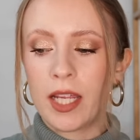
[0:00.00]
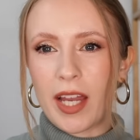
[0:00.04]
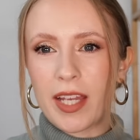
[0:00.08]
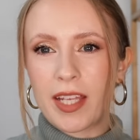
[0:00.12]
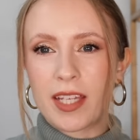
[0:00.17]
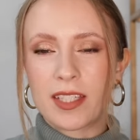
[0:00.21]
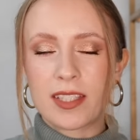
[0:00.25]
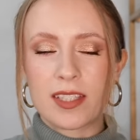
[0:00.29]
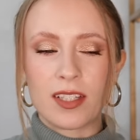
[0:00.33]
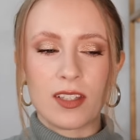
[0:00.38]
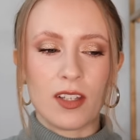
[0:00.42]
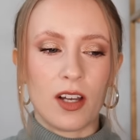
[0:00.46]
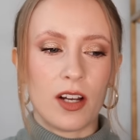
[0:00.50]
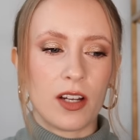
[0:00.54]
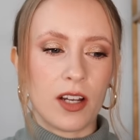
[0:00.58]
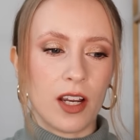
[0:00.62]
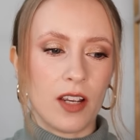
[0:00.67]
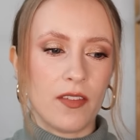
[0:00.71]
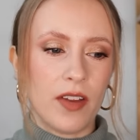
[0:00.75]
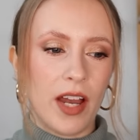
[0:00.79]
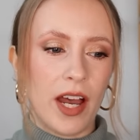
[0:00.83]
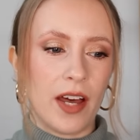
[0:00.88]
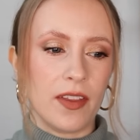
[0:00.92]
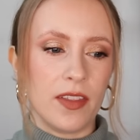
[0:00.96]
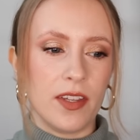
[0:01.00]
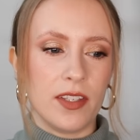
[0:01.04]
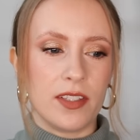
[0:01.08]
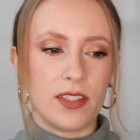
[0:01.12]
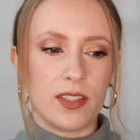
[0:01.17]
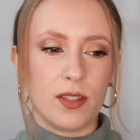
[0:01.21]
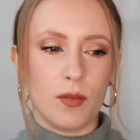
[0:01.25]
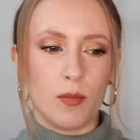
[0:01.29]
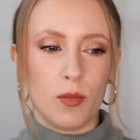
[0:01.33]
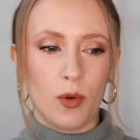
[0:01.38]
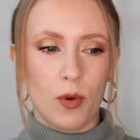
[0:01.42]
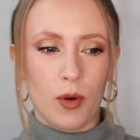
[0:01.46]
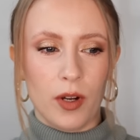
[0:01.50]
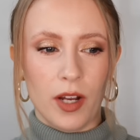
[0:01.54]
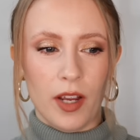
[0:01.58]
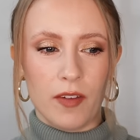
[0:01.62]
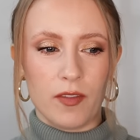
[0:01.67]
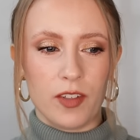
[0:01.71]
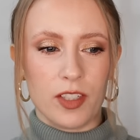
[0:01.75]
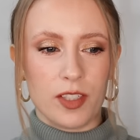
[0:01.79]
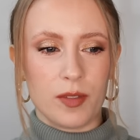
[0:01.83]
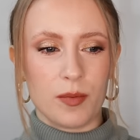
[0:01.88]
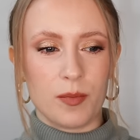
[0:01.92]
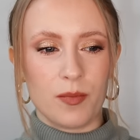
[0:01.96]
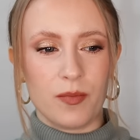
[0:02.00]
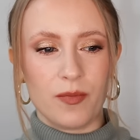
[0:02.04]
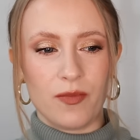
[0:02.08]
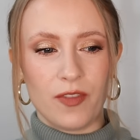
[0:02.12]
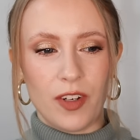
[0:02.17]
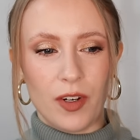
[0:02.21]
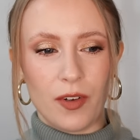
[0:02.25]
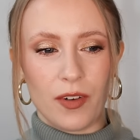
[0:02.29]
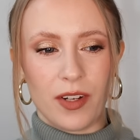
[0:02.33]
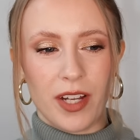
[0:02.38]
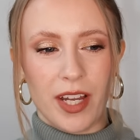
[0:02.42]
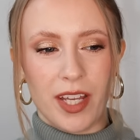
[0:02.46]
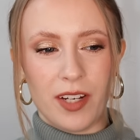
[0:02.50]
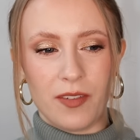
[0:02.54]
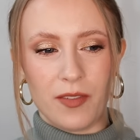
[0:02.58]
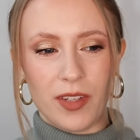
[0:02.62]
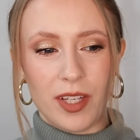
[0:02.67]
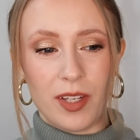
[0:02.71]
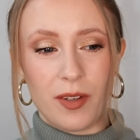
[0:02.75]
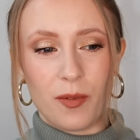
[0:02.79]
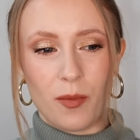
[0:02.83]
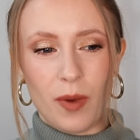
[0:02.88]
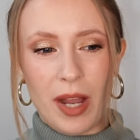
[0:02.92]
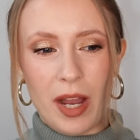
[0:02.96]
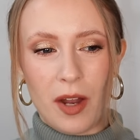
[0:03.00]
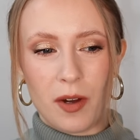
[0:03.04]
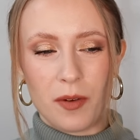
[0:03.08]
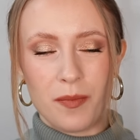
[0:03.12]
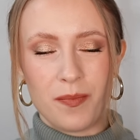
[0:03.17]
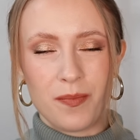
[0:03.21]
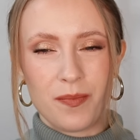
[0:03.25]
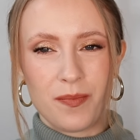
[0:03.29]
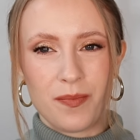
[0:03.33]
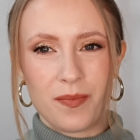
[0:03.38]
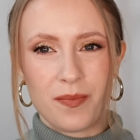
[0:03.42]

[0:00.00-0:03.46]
I guess the longer I've had this, the more I've just felt kind of like, wow,